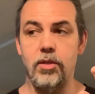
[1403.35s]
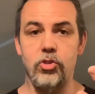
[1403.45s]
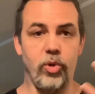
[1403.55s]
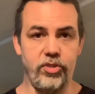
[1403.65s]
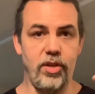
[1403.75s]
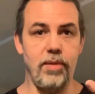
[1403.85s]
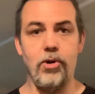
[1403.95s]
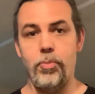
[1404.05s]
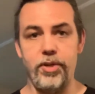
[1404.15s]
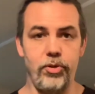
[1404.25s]
twisting them
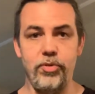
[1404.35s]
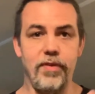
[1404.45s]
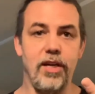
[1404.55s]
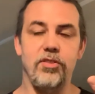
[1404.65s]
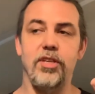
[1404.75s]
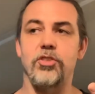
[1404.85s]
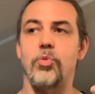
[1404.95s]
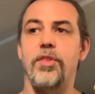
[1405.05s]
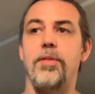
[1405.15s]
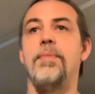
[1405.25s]
open and doing various things
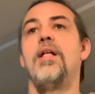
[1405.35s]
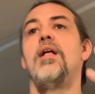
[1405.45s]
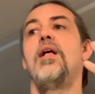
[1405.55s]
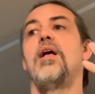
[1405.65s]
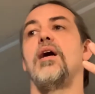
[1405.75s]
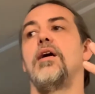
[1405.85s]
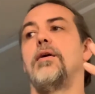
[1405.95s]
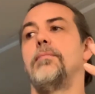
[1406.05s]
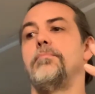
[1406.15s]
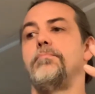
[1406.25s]
with
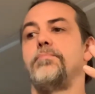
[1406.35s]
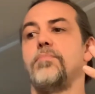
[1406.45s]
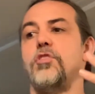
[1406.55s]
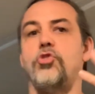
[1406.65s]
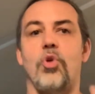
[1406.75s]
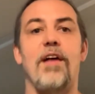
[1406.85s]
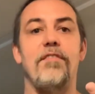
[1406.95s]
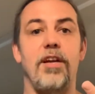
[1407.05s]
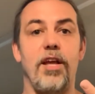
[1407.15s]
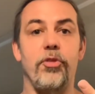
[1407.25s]
them,
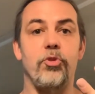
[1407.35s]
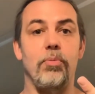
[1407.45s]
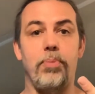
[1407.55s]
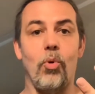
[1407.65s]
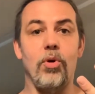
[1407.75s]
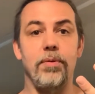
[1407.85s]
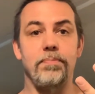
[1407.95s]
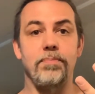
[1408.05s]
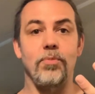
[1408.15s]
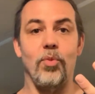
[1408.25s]
driving a nail through a board
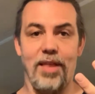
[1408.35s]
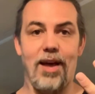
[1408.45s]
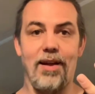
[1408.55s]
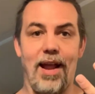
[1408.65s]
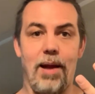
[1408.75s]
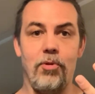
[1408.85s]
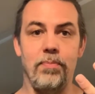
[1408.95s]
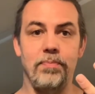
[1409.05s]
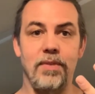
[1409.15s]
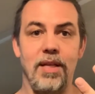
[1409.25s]
without a hammer,
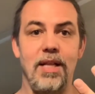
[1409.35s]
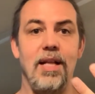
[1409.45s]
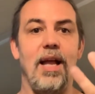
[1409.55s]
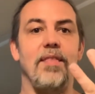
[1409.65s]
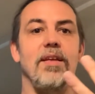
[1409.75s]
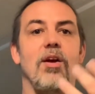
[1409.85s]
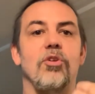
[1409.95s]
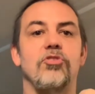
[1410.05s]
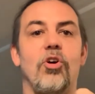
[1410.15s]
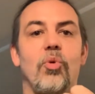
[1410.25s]
and then
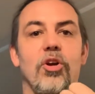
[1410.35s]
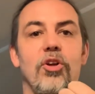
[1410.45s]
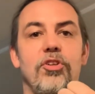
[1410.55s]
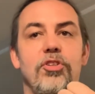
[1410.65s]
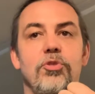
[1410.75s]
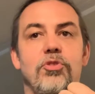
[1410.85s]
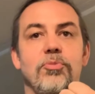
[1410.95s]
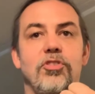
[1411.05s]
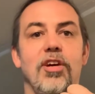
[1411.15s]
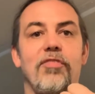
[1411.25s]
also we're going to do some
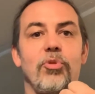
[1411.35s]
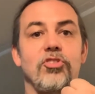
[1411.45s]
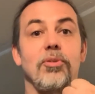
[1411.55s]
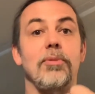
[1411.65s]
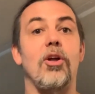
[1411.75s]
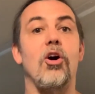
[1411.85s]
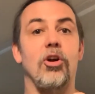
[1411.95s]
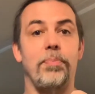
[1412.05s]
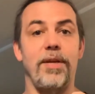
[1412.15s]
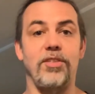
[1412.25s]
stuff with some
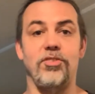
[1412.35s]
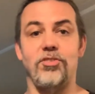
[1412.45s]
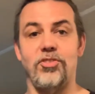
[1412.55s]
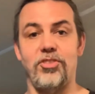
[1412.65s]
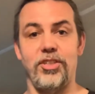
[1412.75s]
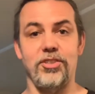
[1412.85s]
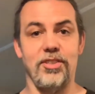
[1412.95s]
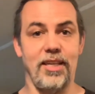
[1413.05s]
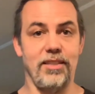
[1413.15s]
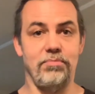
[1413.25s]
longer pieces of steel
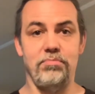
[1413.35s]
like